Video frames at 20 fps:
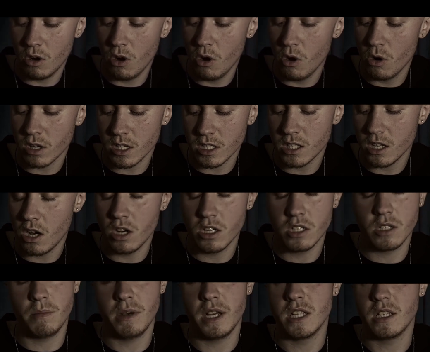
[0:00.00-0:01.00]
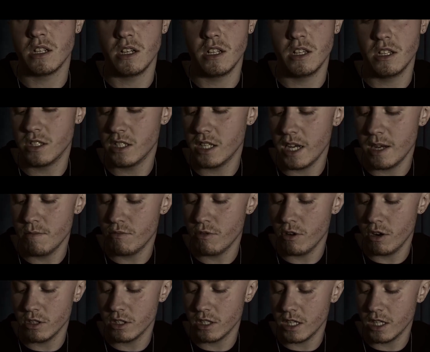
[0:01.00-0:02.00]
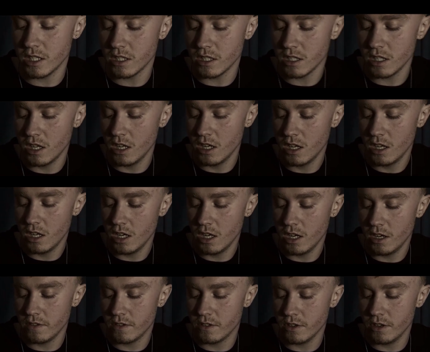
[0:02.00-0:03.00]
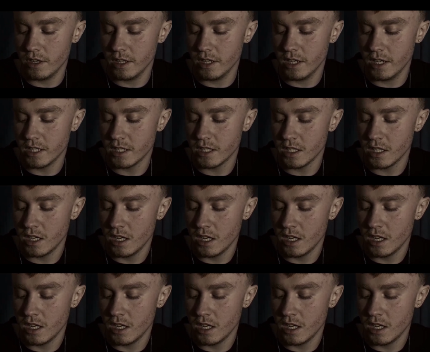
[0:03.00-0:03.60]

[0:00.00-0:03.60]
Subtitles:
All guitars are basically the same process of doing this.